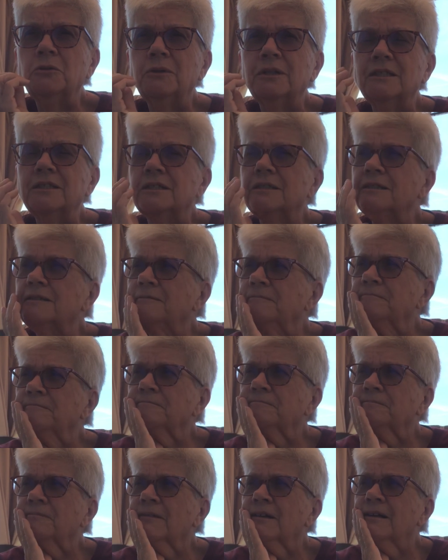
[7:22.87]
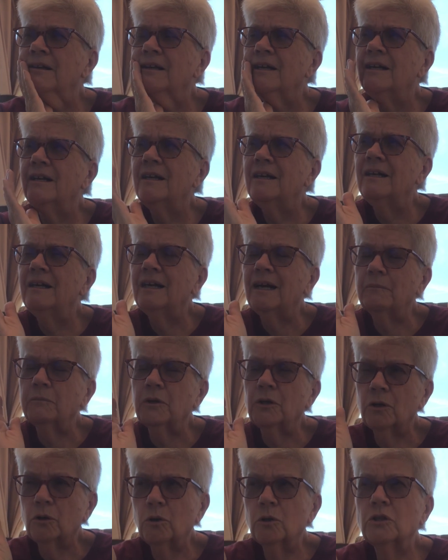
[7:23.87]
is I'm going
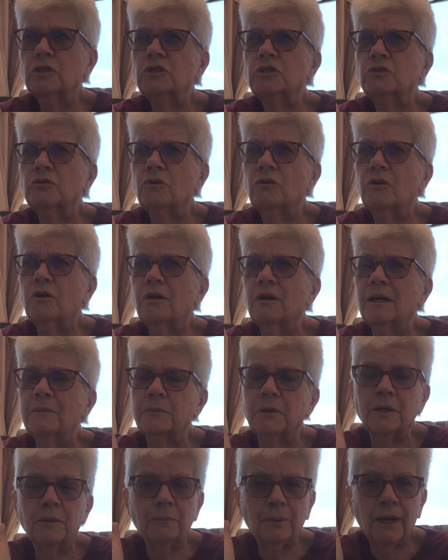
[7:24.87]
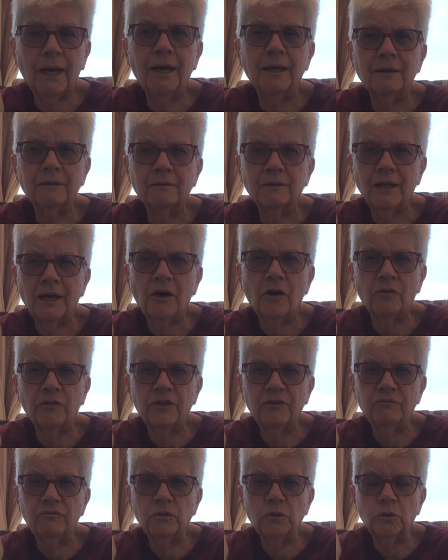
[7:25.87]
to go to the store I'm going to buy the healthy
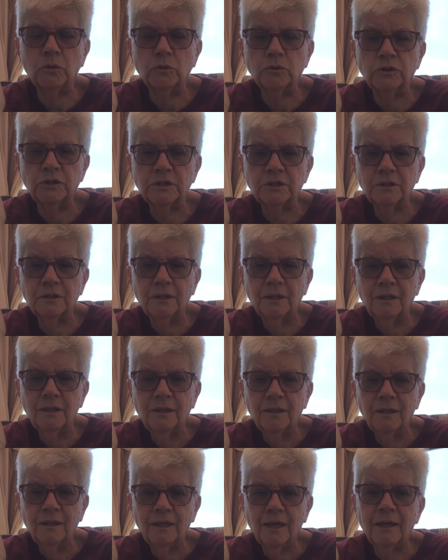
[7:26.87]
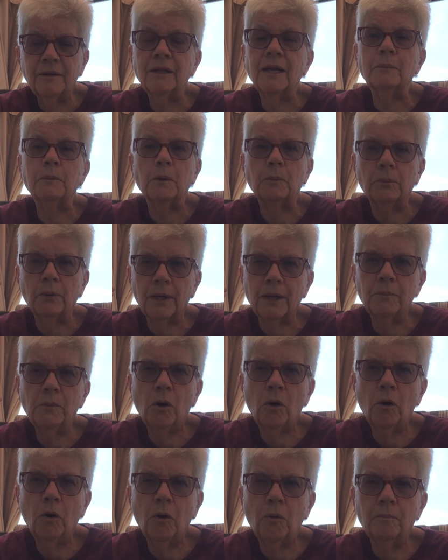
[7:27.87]
foods and then I'm going to bring them
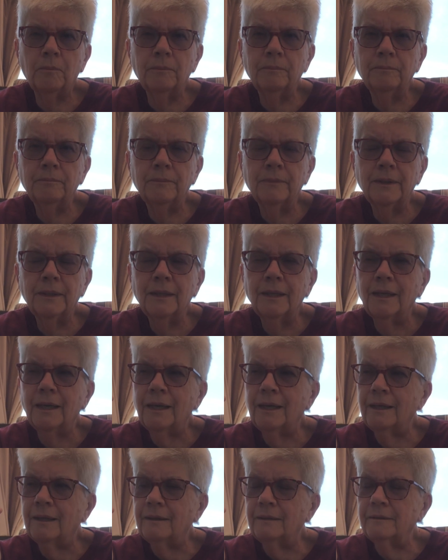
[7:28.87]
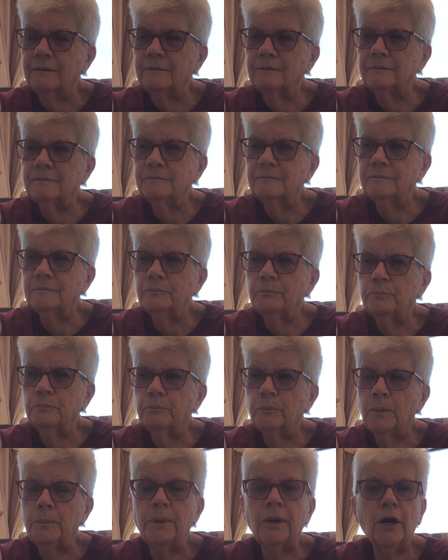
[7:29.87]
home and
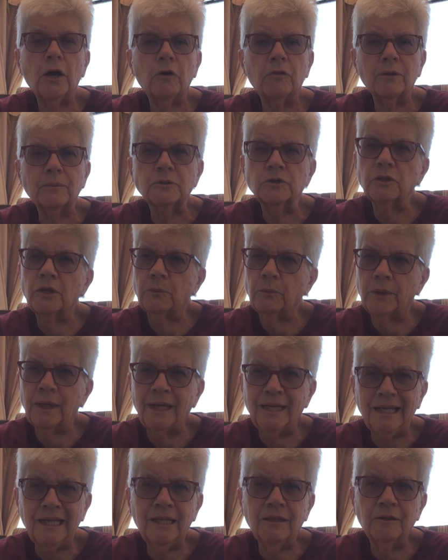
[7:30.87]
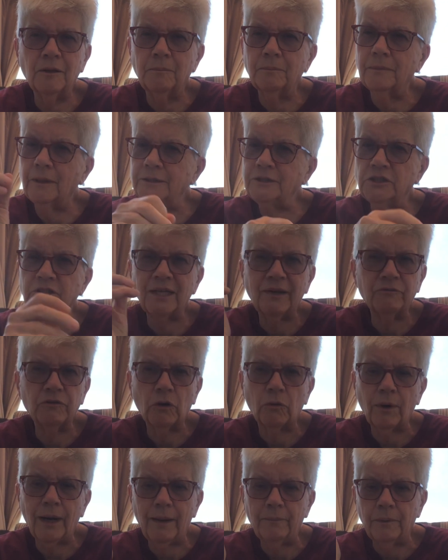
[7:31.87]
prepare them so that when I need them I just have to
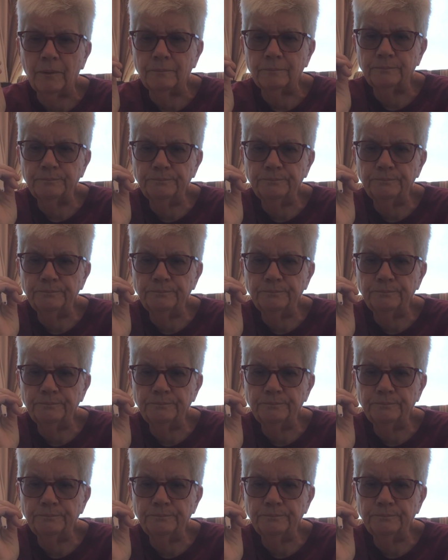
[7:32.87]
grab them